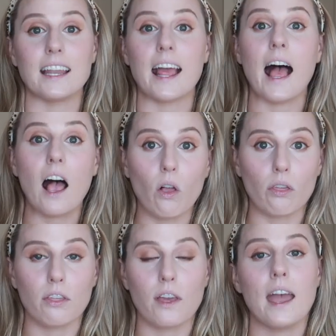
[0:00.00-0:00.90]
and
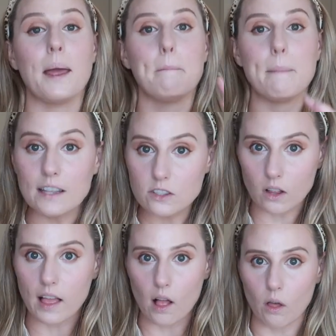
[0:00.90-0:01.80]
health and
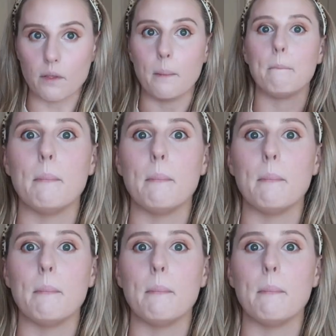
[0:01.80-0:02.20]
mental health